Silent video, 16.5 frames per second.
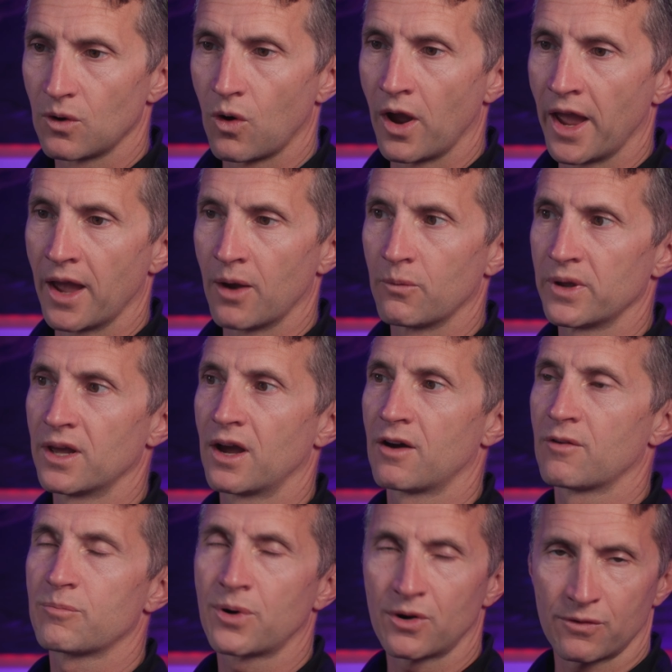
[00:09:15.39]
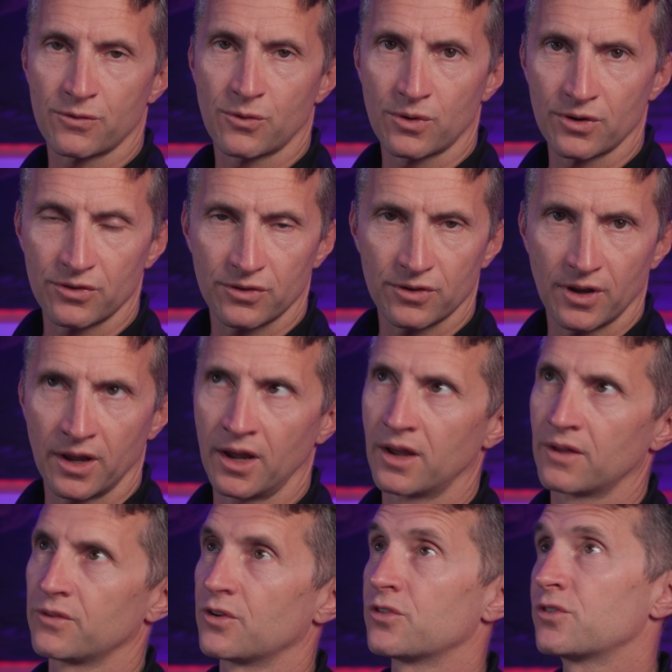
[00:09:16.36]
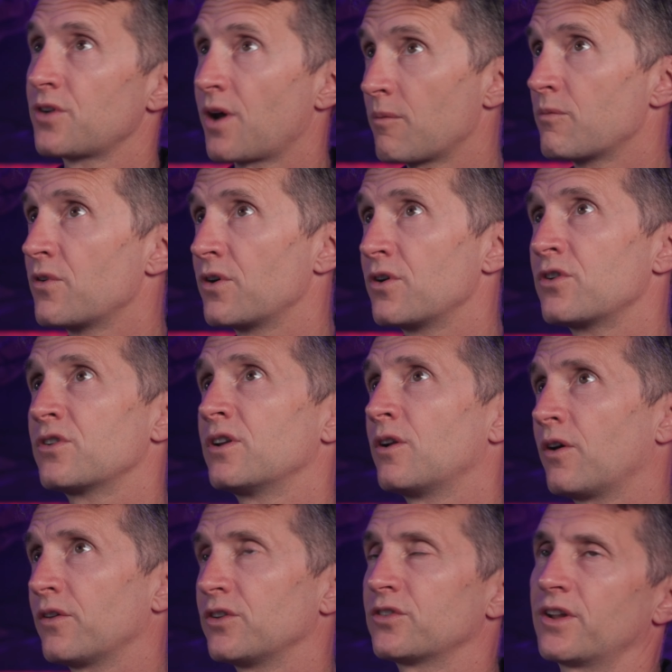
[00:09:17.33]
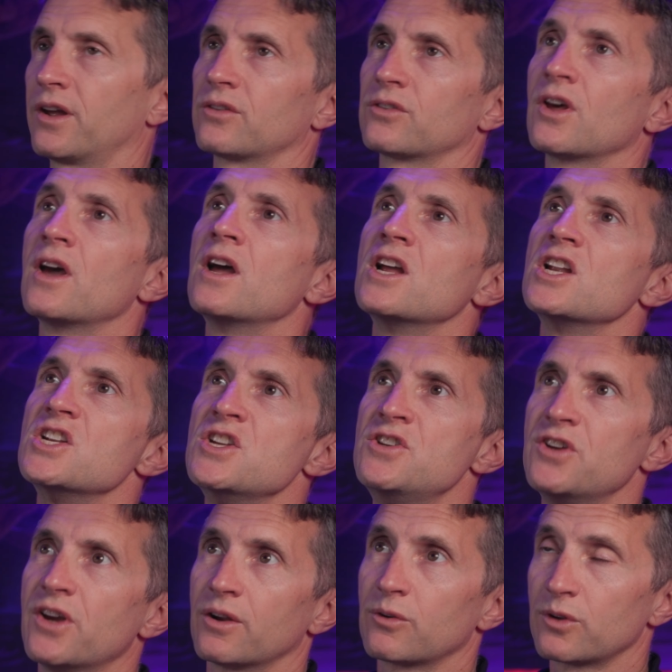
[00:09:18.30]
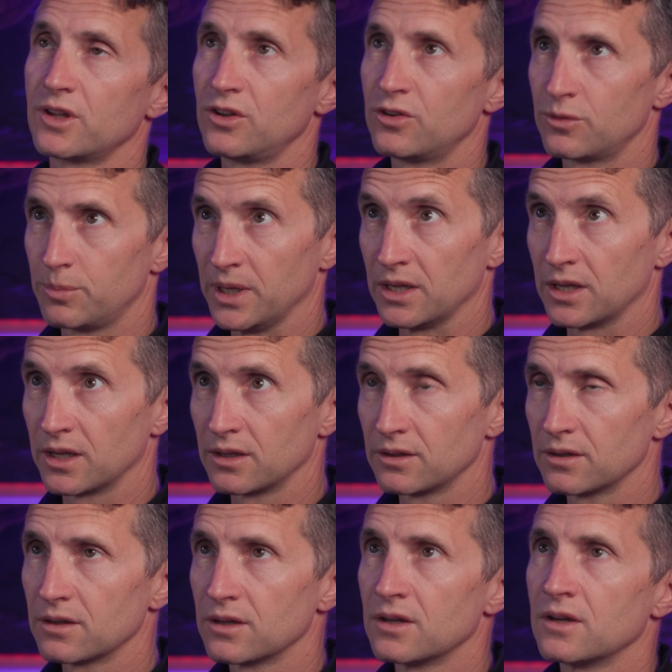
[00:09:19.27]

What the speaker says: and we have Perforce, and there's Subversion and all these things. Generally speaking,